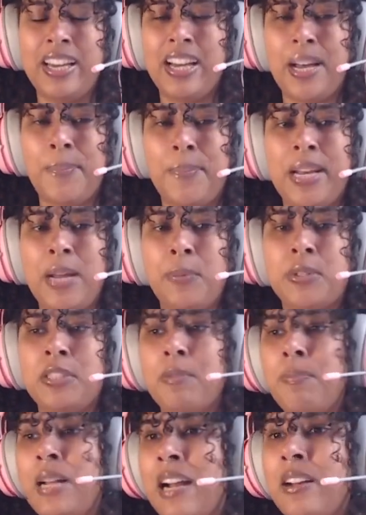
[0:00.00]
I've been able to
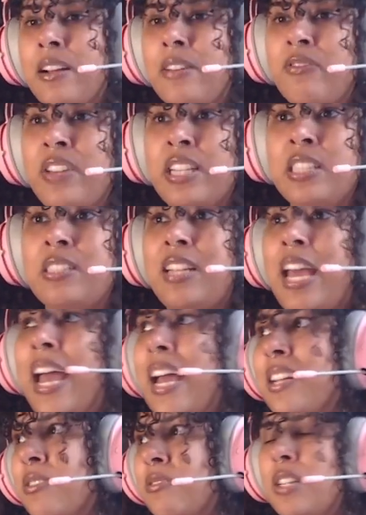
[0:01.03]
plan things
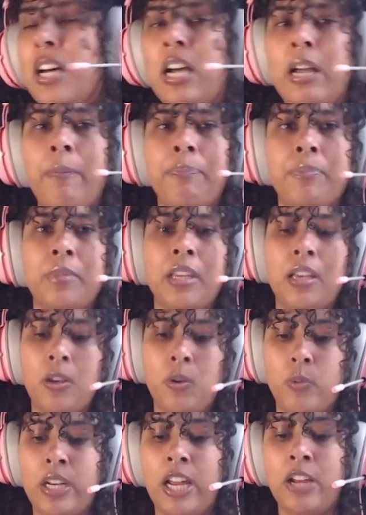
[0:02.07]
ahead of time
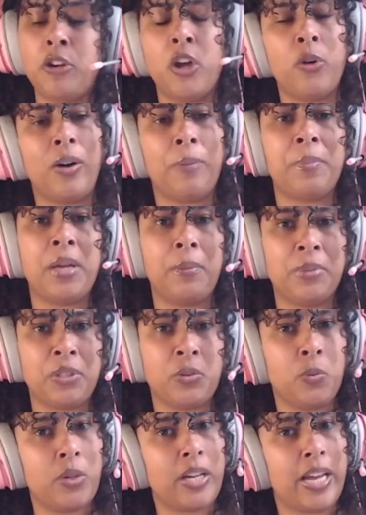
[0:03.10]
when I know I'll be able to
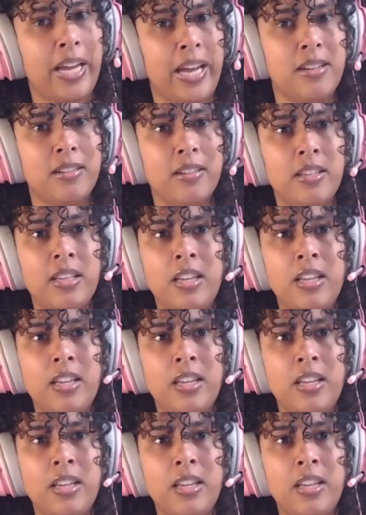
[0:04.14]
walk again.